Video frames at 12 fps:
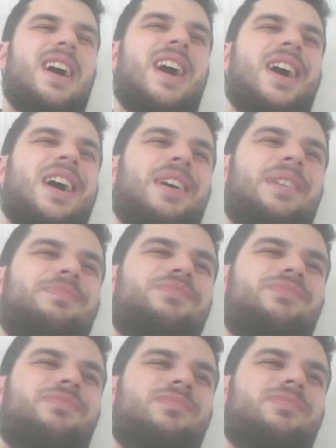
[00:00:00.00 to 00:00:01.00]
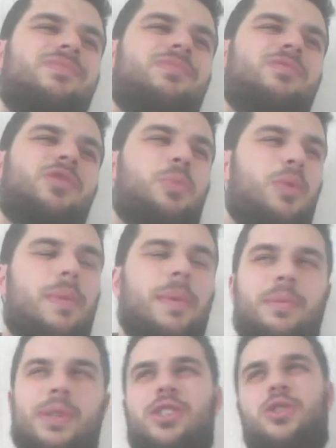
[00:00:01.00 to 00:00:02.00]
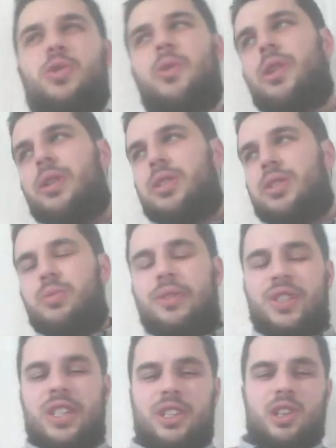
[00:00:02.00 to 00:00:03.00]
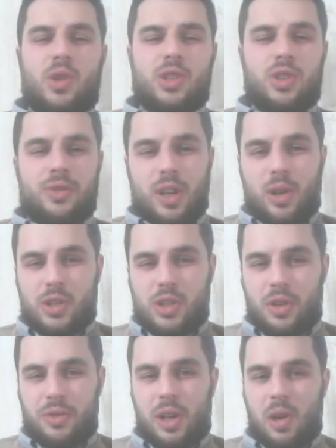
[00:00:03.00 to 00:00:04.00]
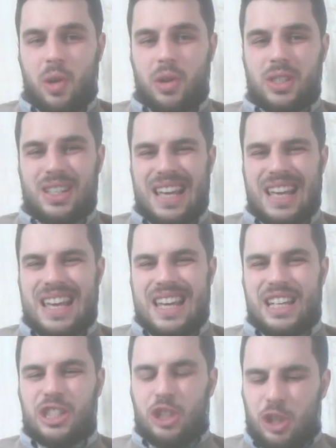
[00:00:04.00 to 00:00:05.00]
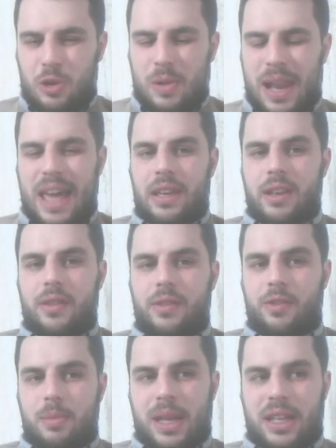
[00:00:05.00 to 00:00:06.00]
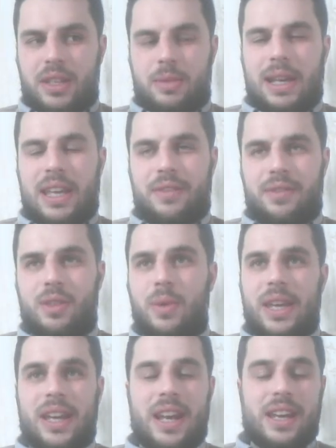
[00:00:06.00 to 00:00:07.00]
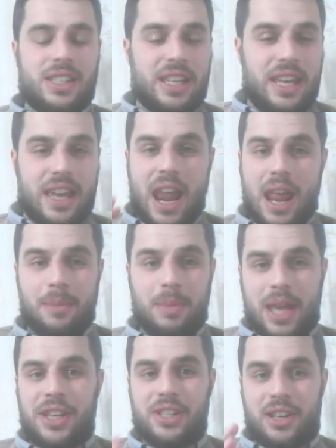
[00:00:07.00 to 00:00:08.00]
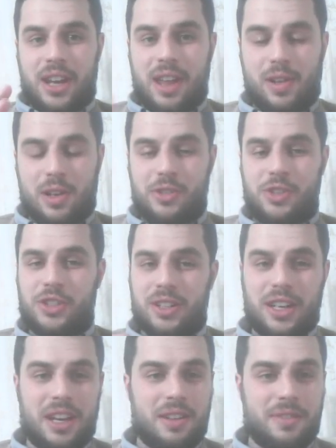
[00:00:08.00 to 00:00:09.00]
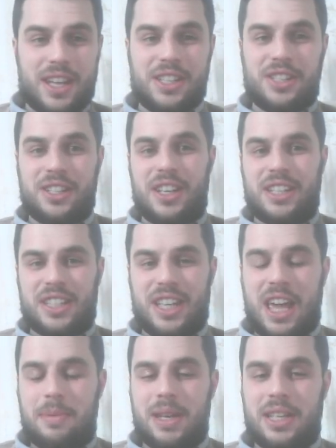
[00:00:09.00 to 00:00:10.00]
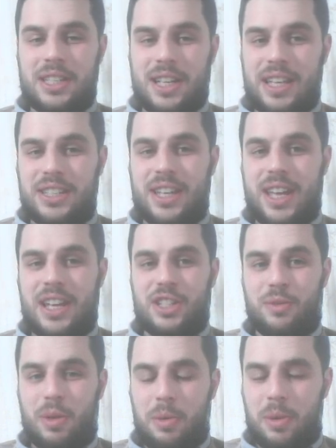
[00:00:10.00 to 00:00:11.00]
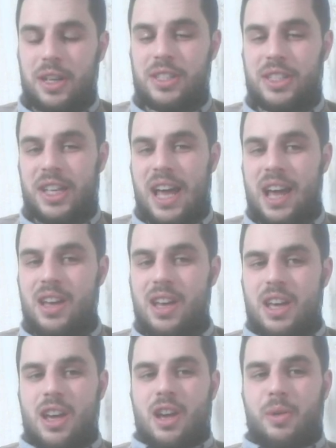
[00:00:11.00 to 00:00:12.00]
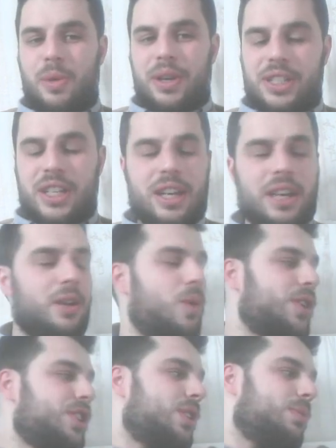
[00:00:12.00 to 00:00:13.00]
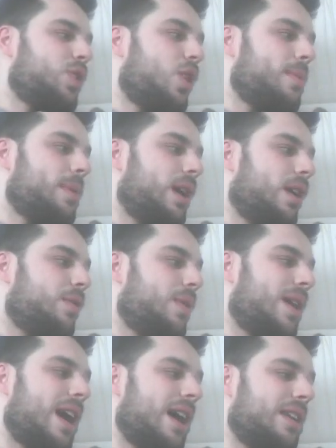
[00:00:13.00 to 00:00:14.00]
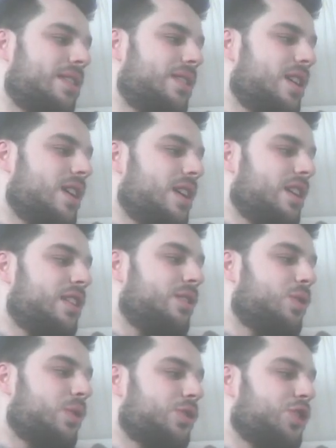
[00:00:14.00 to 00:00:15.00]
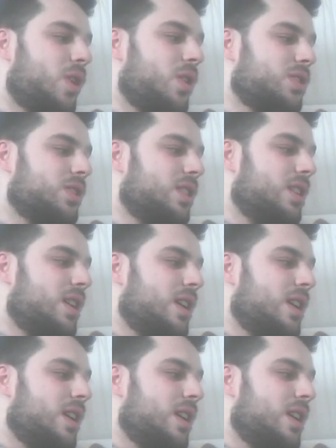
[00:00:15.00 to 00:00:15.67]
The problem with Chisora is we've seen loss after loss after loss. It's too late for me to believe that we can see adaptation and evolution and innovation in his game at this late stage. If we were going to see that, we'd have seen it quite some time ago. And you know, Don Charles,